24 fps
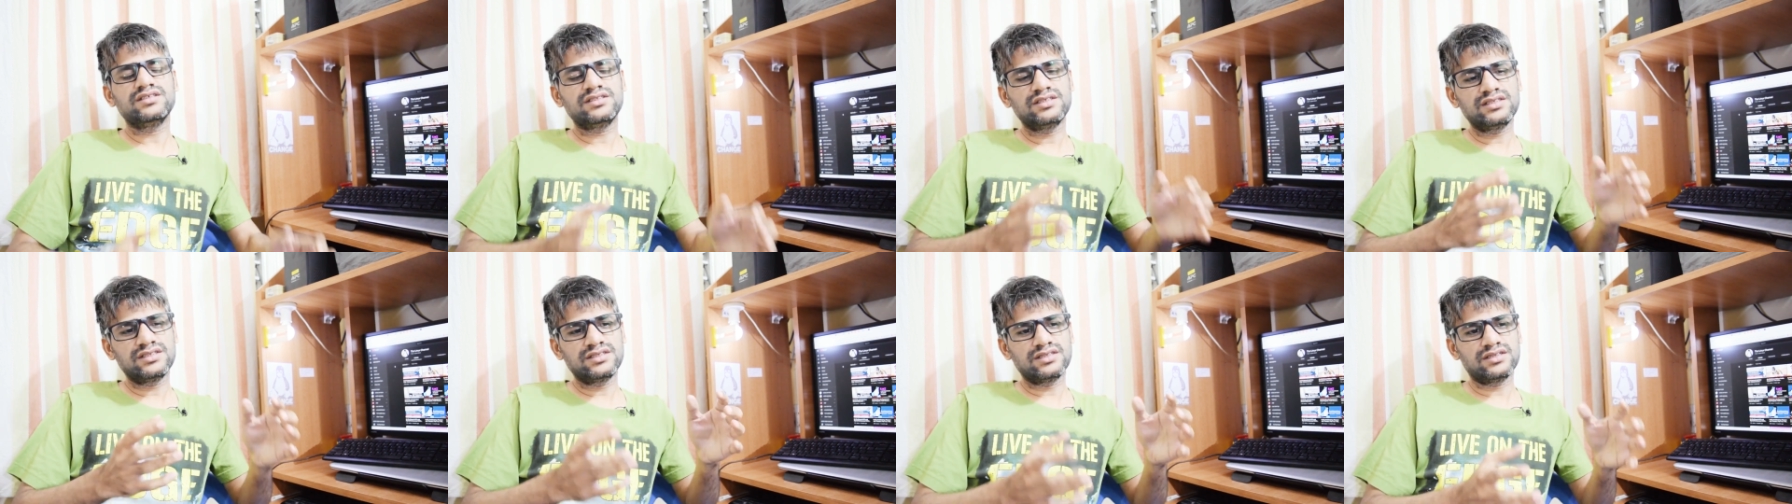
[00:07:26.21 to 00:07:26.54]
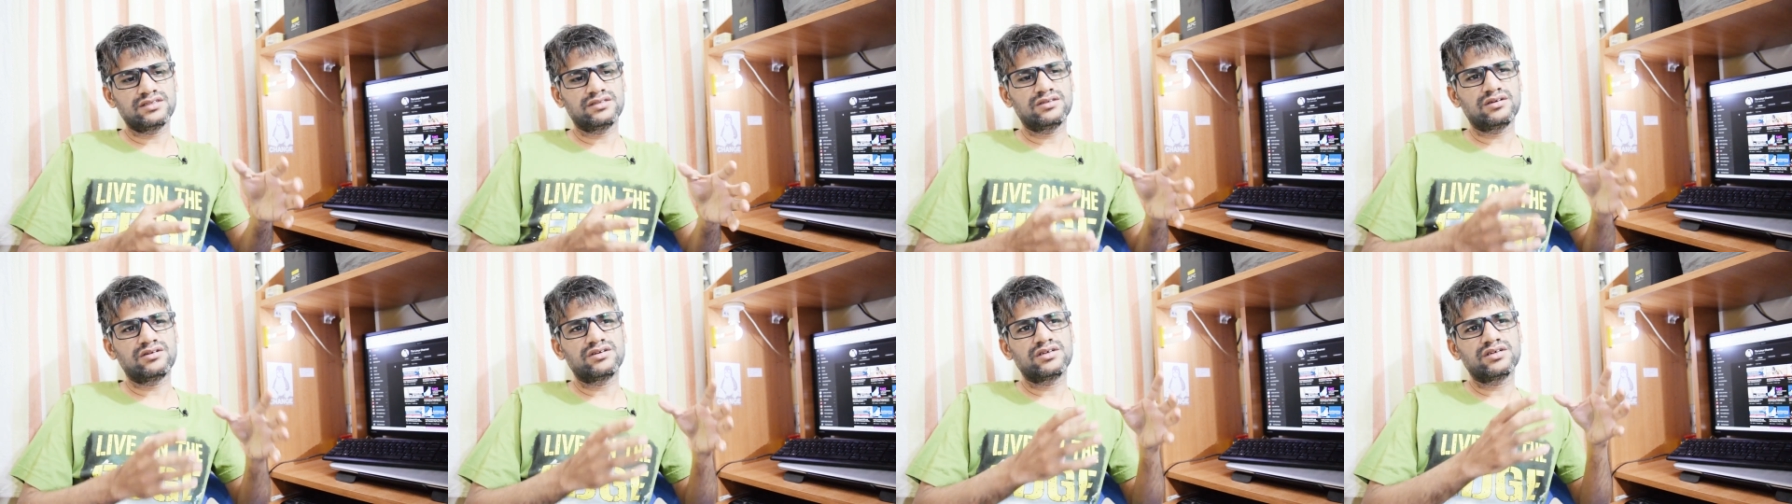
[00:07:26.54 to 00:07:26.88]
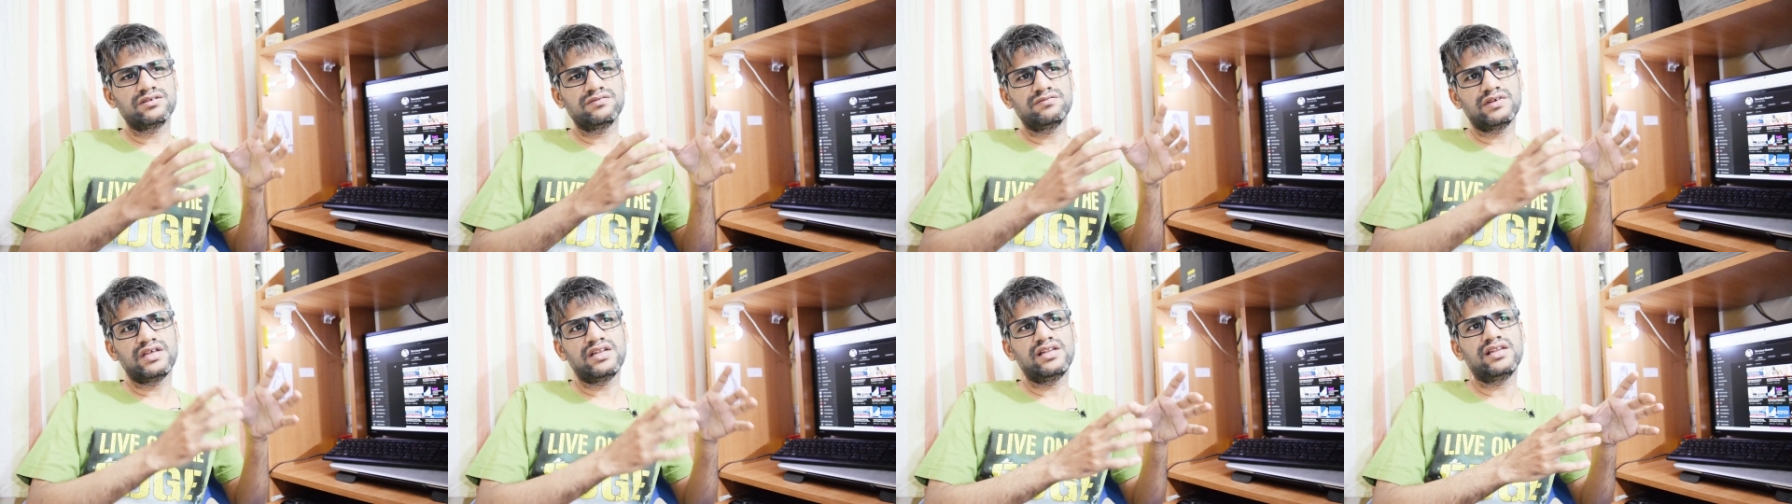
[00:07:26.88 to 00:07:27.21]
this is a sort
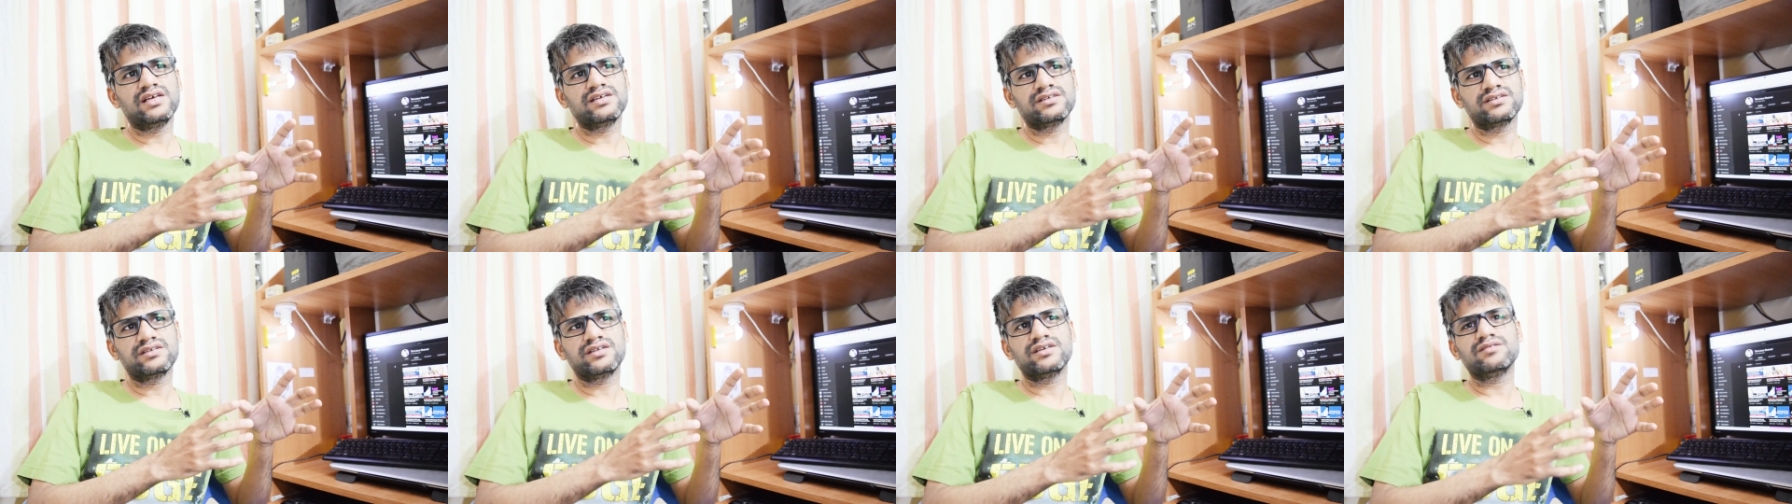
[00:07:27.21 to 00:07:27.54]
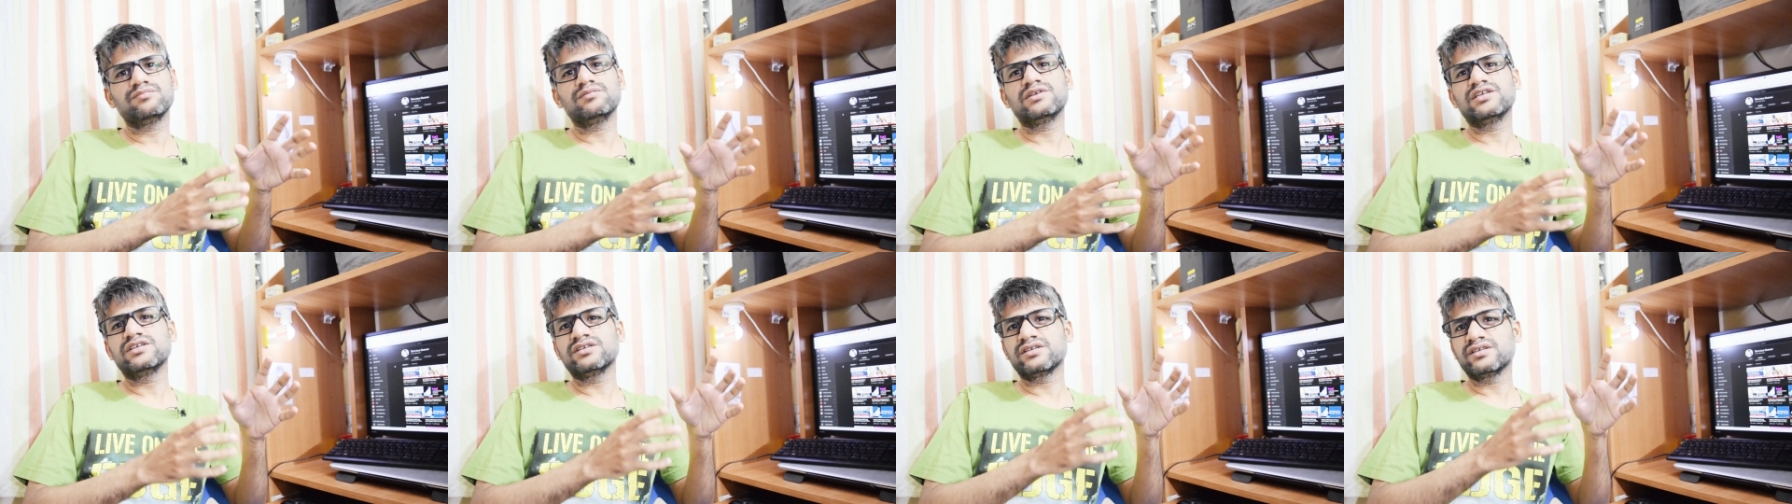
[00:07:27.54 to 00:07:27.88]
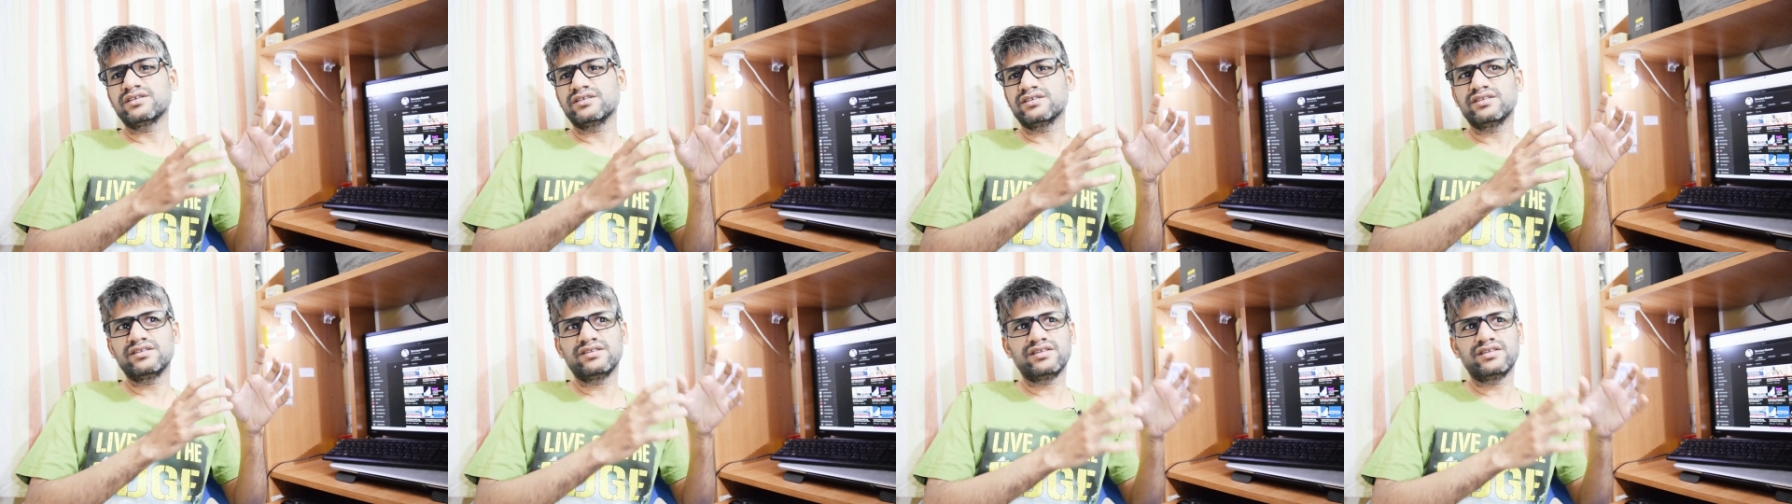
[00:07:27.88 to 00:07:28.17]
of well established